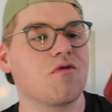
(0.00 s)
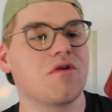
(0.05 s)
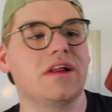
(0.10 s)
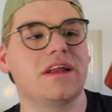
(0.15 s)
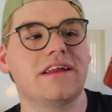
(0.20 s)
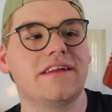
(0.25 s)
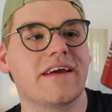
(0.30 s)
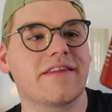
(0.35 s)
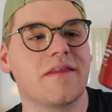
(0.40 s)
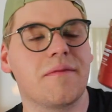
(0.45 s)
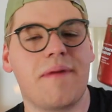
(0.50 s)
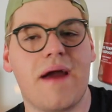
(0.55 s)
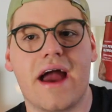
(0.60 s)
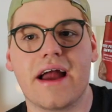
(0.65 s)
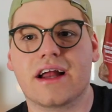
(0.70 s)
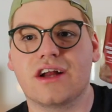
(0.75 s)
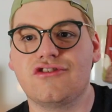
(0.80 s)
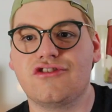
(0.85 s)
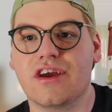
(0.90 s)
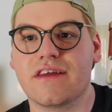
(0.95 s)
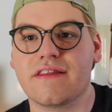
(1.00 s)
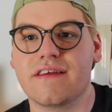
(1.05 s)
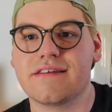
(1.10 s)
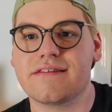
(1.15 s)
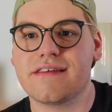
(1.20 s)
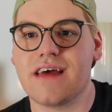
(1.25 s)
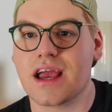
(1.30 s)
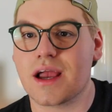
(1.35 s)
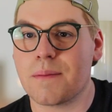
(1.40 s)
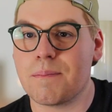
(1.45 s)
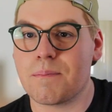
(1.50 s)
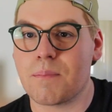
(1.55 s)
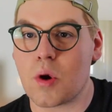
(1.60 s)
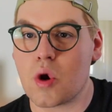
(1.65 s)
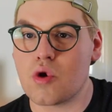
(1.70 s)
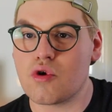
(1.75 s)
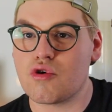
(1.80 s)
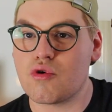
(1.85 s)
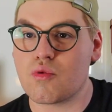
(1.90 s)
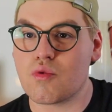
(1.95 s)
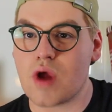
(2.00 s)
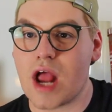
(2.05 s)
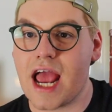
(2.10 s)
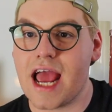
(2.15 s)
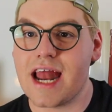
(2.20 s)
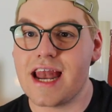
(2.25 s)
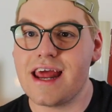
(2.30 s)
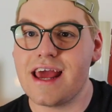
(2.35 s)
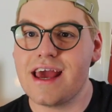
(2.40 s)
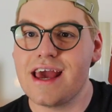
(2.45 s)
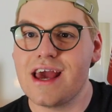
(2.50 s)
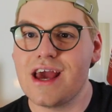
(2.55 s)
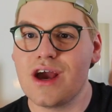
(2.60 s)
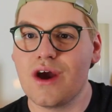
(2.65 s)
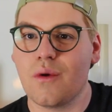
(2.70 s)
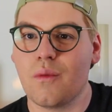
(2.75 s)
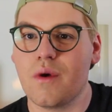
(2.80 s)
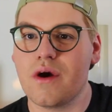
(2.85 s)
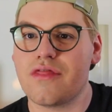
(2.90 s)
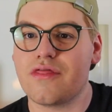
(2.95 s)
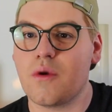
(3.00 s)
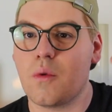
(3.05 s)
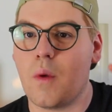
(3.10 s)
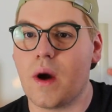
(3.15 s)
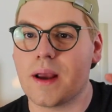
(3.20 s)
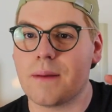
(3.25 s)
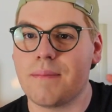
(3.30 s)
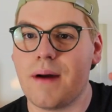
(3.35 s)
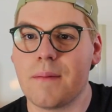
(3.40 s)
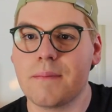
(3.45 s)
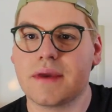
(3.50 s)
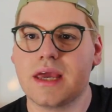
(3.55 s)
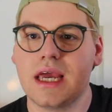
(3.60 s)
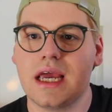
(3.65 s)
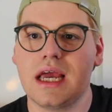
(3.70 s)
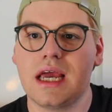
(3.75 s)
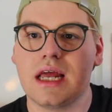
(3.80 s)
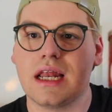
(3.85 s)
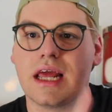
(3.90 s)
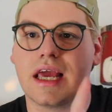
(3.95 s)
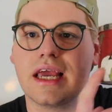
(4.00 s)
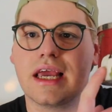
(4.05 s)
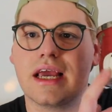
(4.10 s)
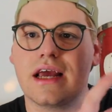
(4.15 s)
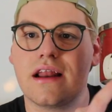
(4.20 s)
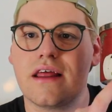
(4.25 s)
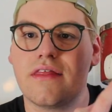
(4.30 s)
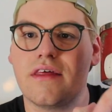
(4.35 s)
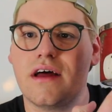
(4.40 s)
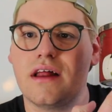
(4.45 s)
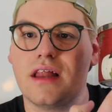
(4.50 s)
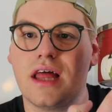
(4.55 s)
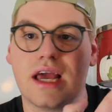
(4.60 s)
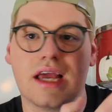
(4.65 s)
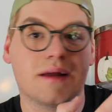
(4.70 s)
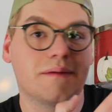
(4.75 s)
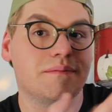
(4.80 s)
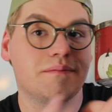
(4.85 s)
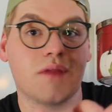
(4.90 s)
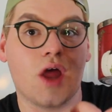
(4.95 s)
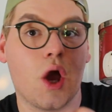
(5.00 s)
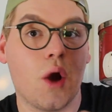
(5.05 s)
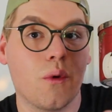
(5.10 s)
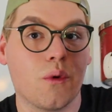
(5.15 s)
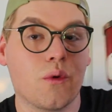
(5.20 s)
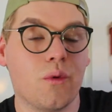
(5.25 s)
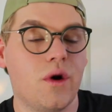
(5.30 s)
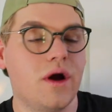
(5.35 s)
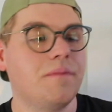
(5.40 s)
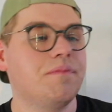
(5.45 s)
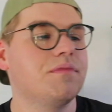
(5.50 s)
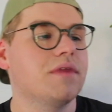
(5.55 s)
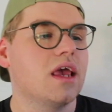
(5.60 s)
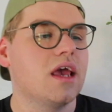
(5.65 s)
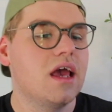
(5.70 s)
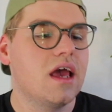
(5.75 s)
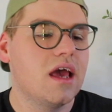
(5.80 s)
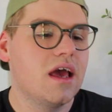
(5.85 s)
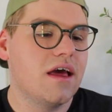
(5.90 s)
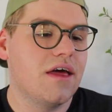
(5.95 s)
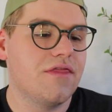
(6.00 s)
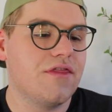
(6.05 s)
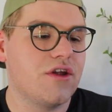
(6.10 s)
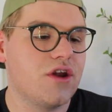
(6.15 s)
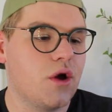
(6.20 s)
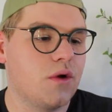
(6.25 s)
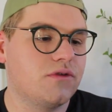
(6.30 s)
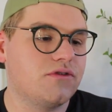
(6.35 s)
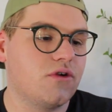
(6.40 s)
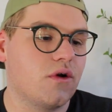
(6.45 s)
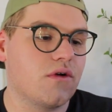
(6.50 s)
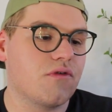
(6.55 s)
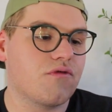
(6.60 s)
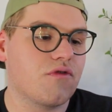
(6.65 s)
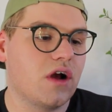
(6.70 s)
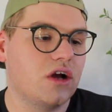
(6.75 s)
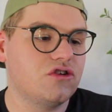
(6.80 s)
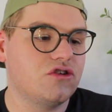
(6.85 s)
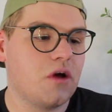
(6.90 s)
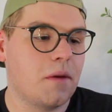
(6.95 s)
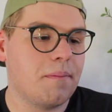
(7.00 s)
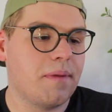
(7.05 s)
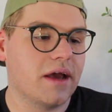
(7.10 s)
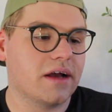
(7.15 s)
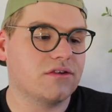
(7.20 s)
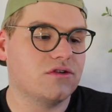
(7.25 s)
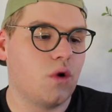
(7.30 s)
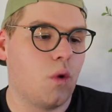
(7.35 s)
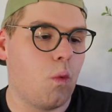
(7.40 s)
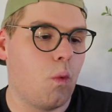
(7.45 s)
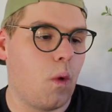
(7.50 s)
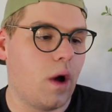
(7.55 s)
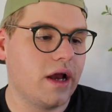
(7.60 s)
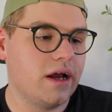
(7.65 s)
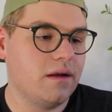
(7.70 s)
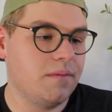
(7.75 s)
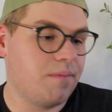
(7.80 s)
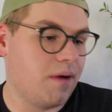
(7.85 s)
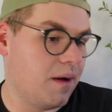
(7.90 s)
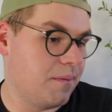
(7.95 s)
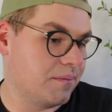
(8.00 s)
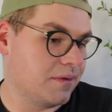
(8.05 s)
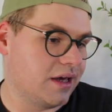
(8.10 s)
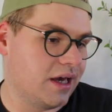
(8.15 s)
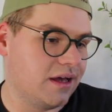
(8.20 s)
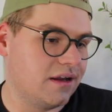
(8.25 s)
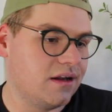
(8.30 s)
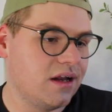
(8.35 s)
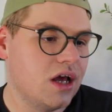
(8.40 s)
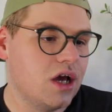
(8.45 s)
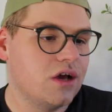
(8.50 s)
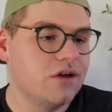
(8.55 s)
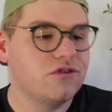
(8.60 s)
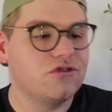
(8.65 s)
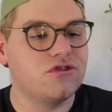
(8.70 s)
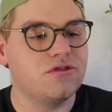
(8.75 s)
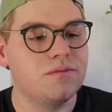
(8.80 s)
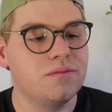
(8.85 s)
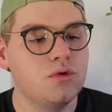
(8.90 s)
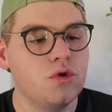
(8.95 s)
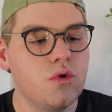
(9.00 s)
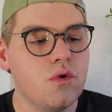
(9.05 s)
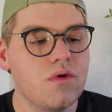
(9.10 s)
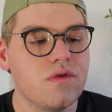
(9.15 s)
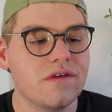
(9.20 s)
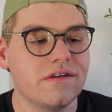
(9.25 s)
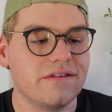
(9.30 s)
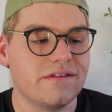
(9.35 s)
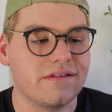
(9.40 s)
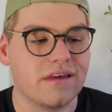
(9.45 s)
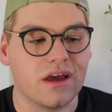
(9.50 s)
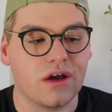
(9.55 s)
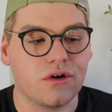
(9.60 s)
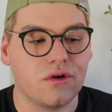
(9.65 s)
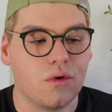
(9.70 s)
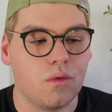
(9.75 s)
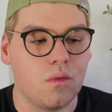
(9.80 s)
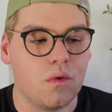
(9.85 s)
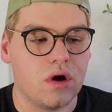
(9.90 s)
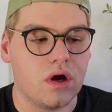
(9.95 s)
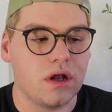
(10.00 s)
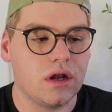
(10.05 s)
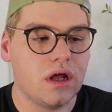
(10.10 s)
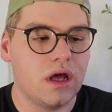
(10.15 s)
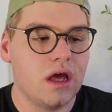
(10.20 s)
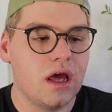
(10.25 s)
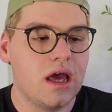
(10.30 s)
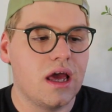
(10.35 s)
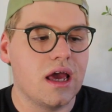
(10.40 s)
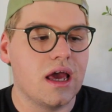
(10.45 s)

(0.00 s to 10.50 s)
really like the packaging, this like burnt red with the white pumpkin and the like oak wood. And the notes are fresh picked white pumpkin, smooth sandalwood,